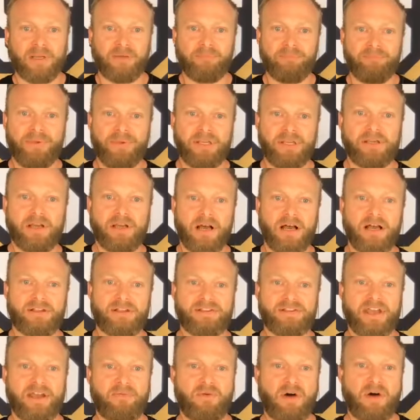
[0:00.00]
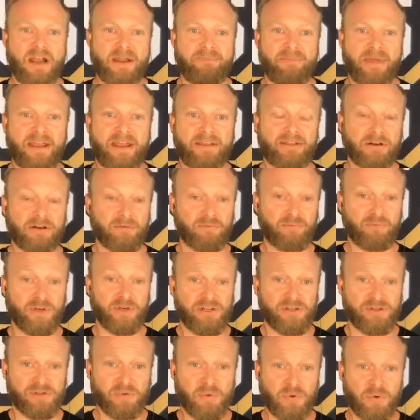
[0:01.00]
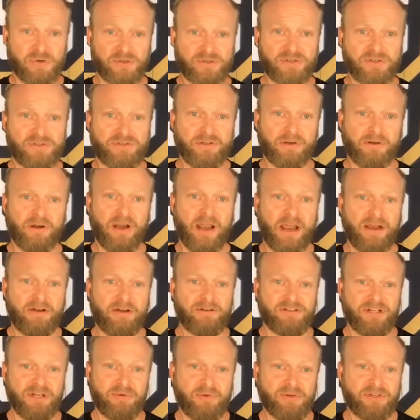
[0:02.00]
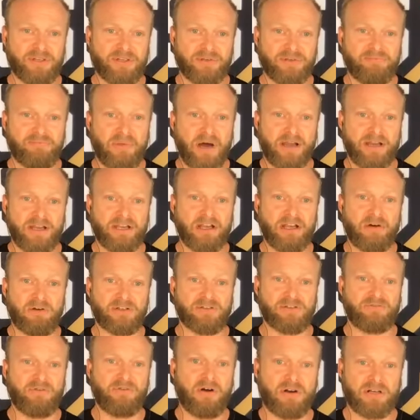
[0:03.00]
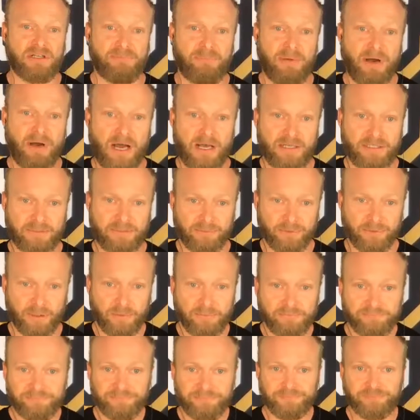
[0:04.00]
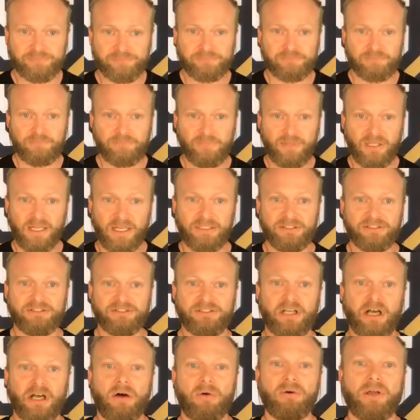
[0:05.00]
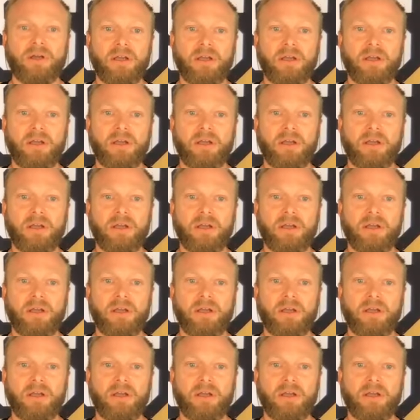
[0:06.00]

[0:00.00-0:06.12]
because they want to make their resources, their energy, which is money, go as far as possible. And so